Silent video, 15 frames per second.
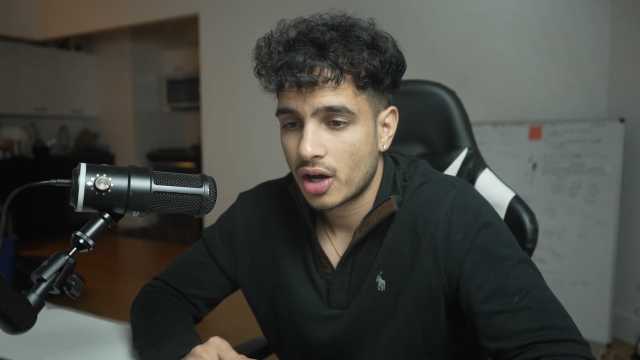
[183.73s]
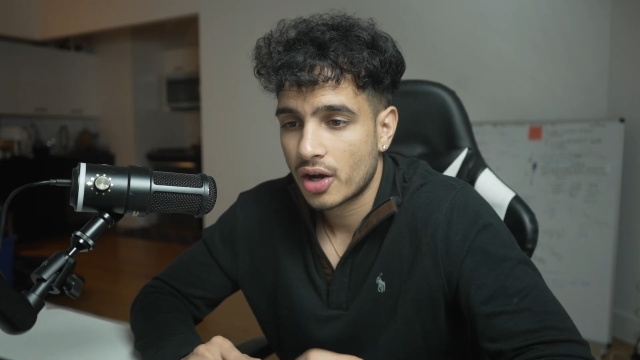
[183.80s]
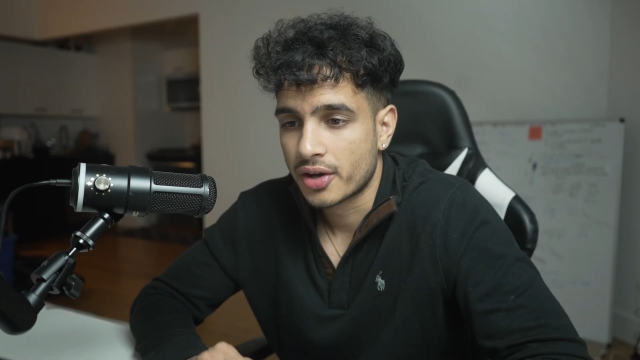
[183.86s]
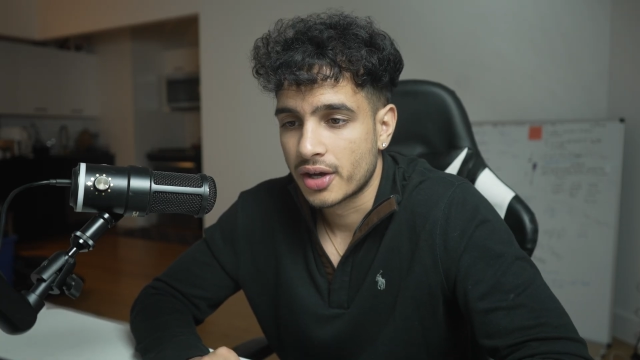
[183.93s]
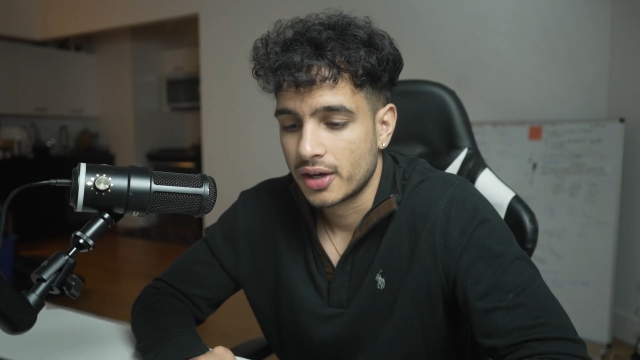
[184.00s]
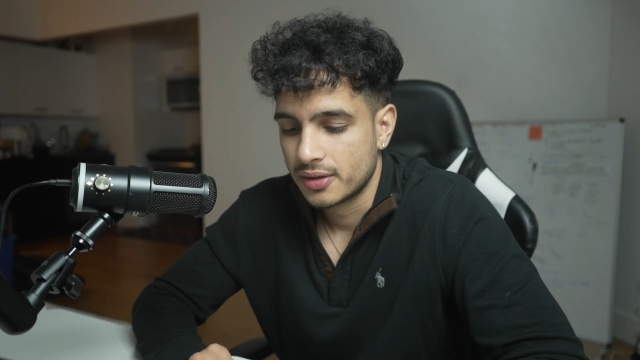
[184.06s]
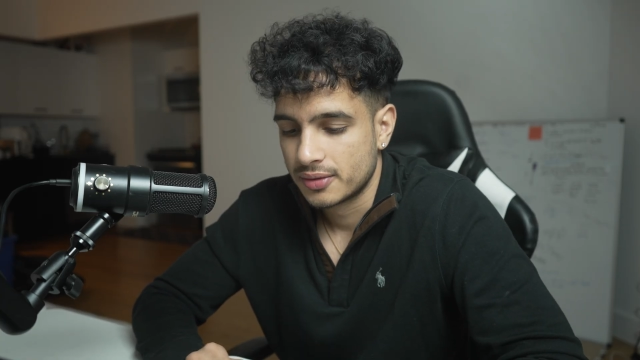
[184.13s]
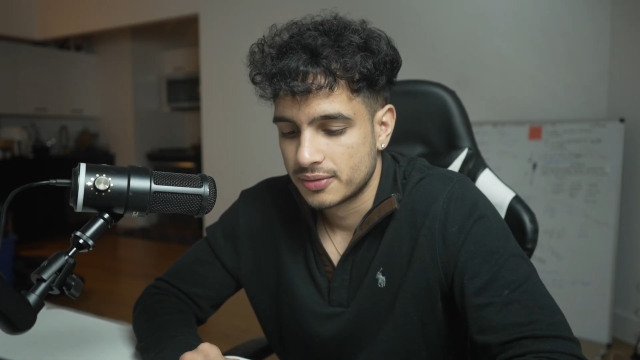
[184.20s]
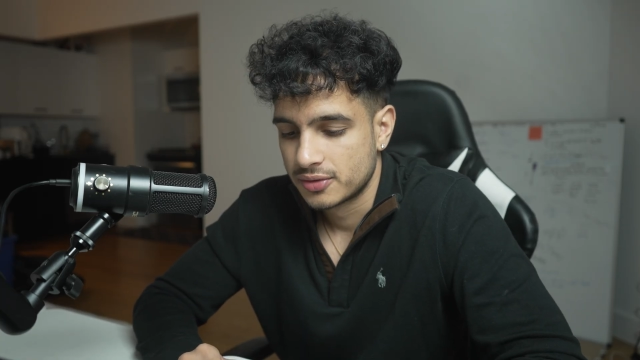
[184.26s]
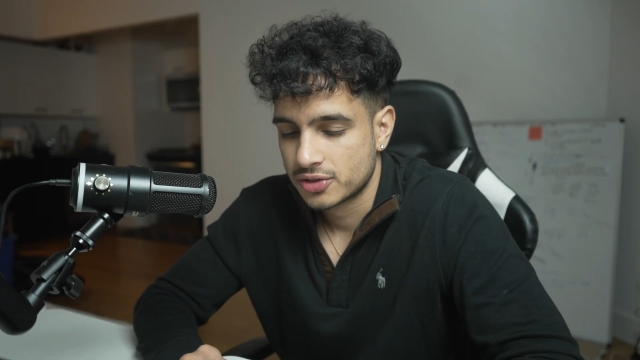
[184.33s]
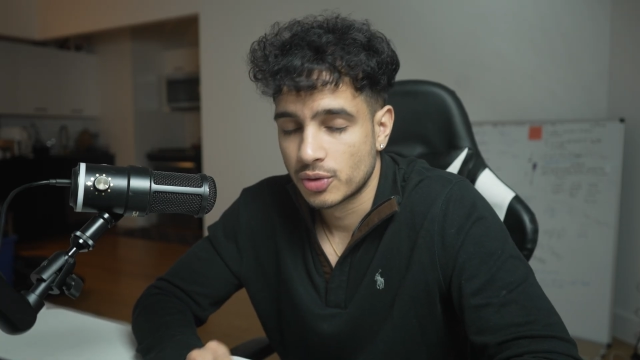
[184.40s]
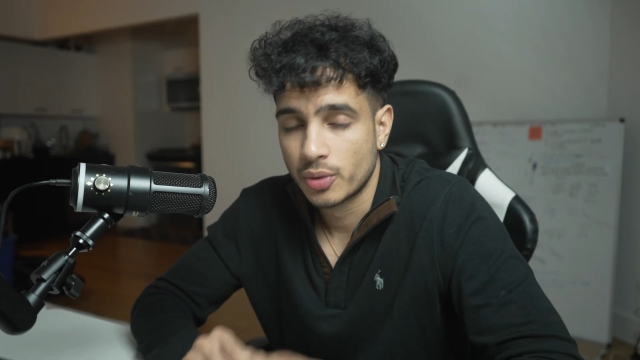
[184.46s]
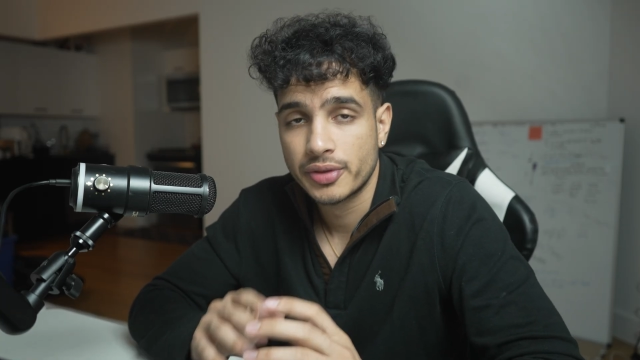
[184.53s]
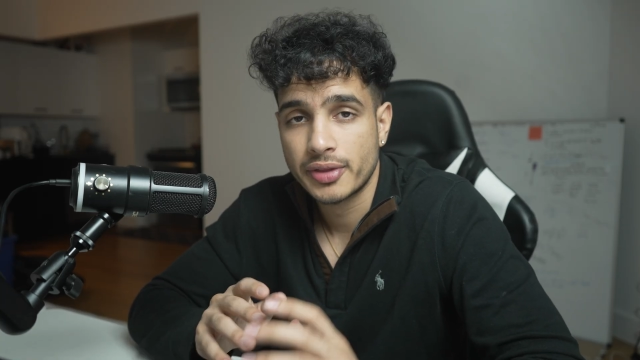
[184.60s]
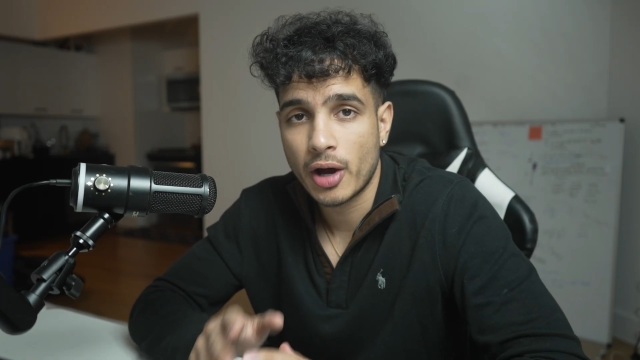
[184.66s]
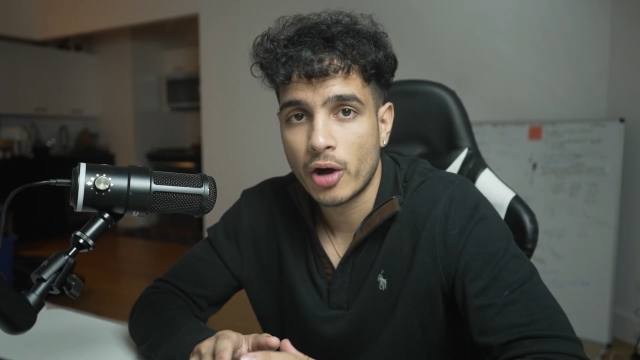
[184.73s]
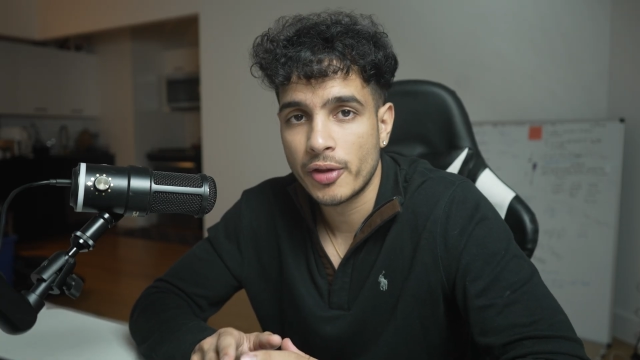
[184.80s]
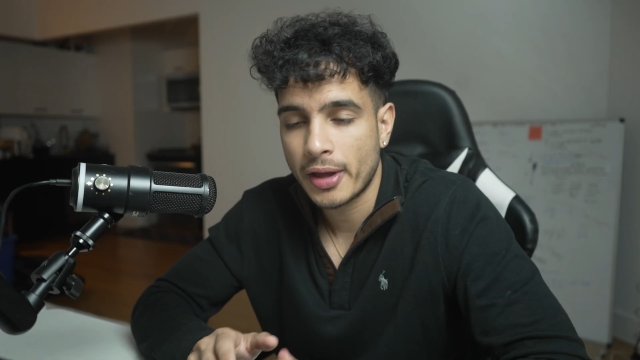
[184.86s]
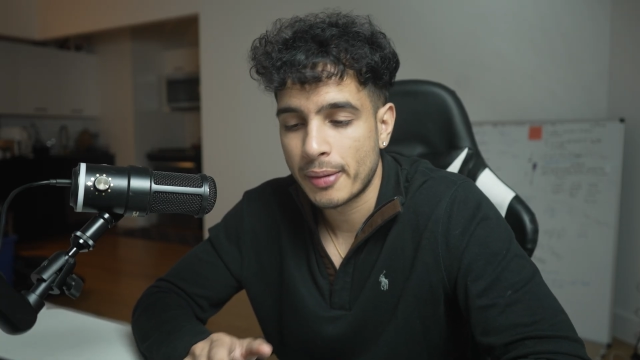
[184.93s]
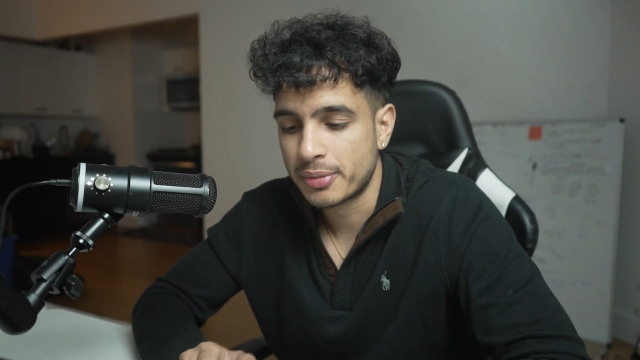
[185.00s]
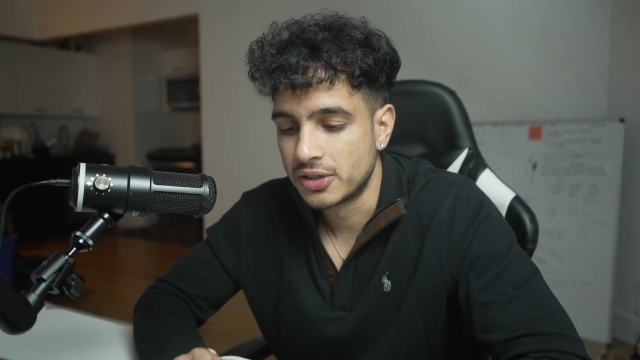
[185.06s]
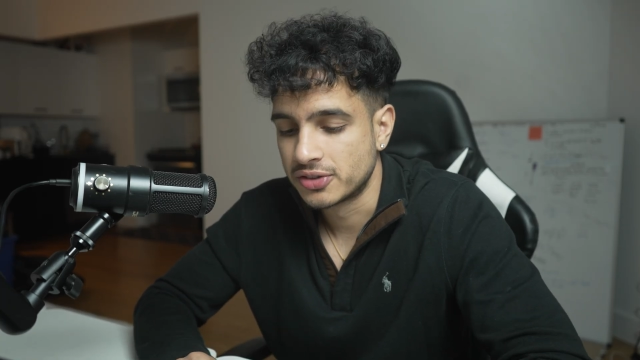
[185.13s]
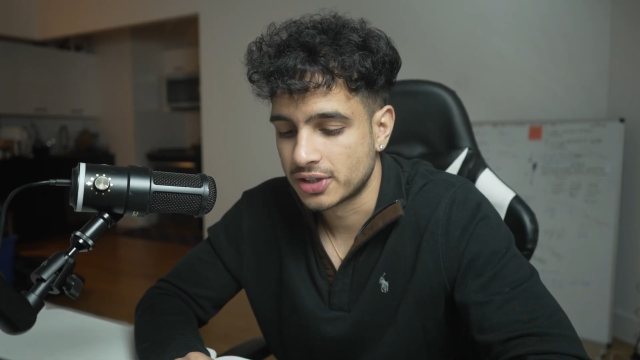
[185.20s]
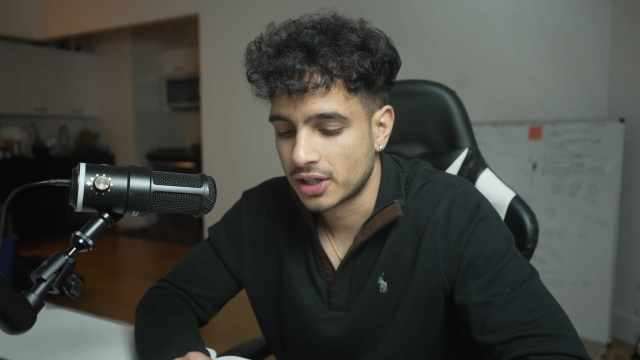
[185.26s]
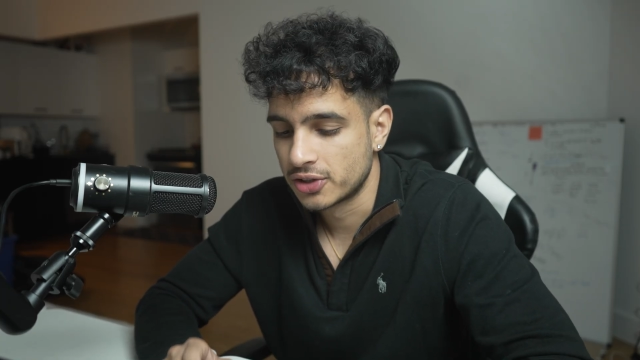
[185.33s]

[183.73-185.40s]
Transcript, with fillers: Okay, so with all that being said,